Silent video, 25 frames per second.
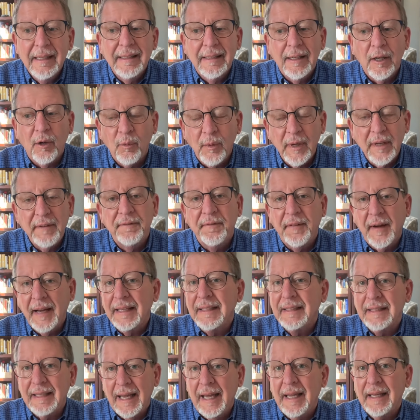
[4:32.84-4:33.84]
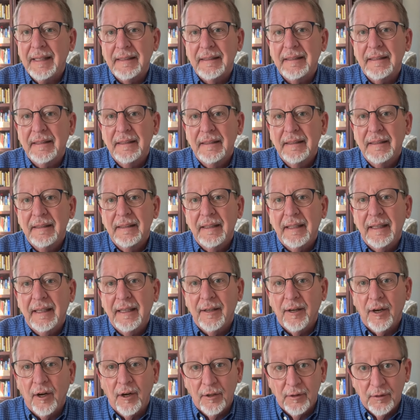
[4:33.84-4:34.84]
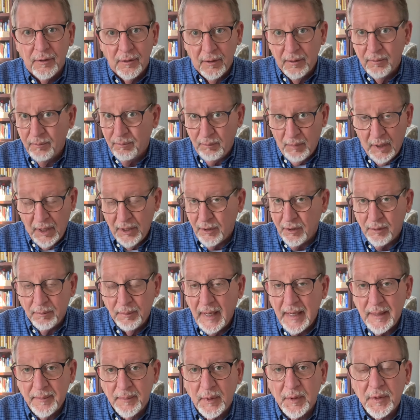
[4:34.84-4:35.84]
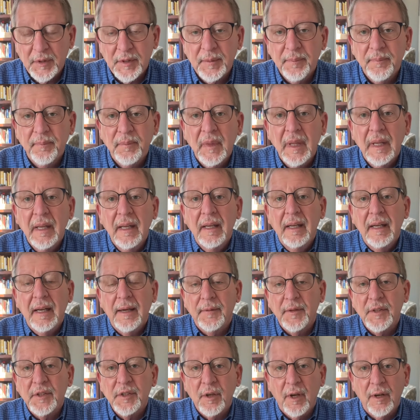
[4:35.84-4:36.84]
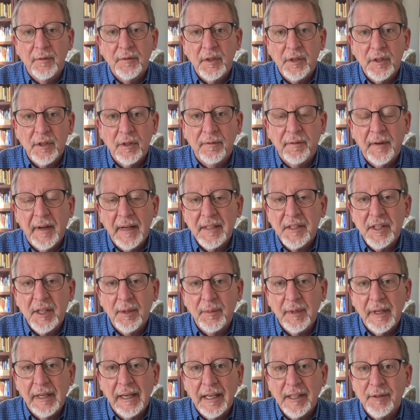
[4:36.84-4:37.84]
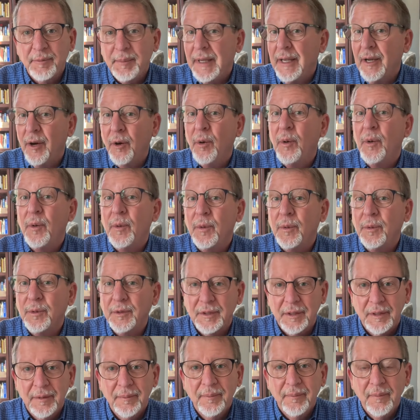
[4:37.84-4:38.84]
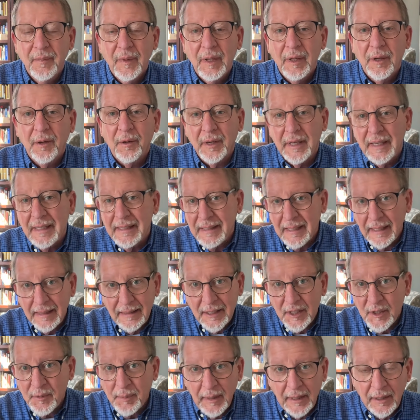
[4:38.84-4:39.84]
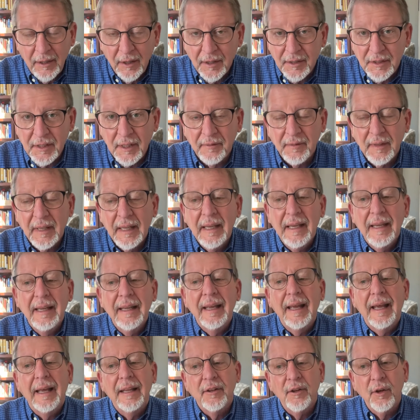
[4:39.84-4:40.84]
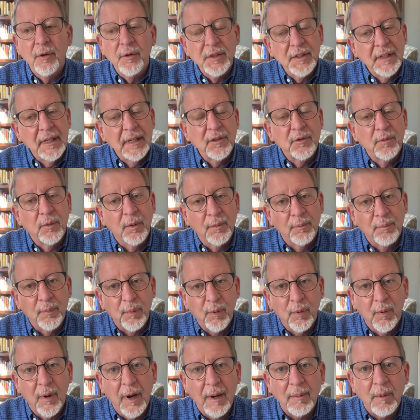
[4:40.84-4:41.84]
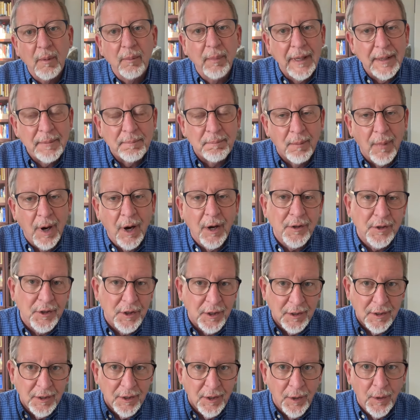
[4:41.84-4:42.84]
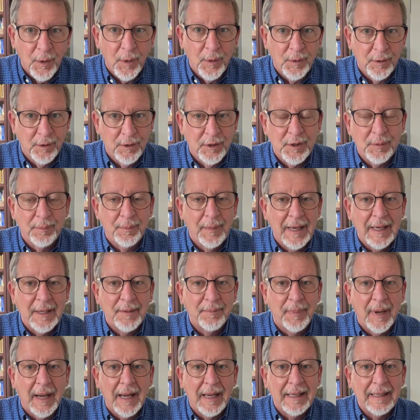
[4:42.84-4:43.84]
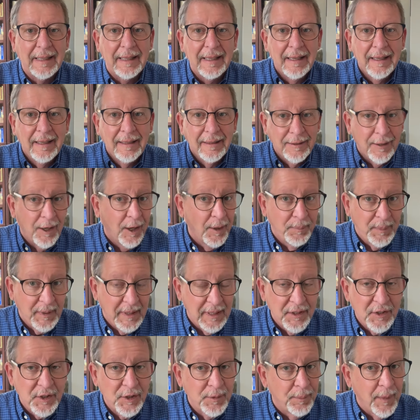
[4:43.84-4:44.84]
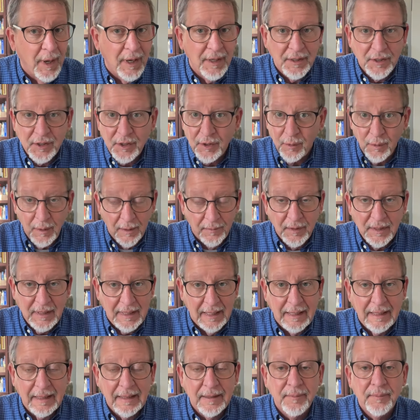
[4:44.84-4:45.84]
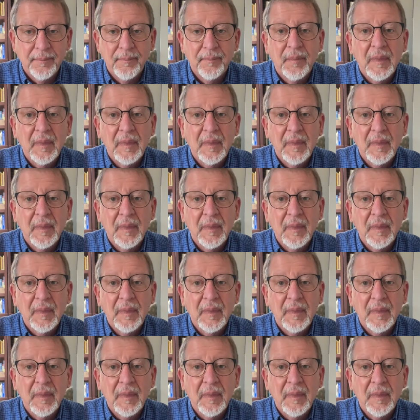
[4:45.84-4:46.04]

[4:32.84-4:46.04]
Now we find that in our modern Bibles. Every so often you'll find something like, behold, or he said this because of, and those things were probably margin notes made by copyists, monks, whoever did it,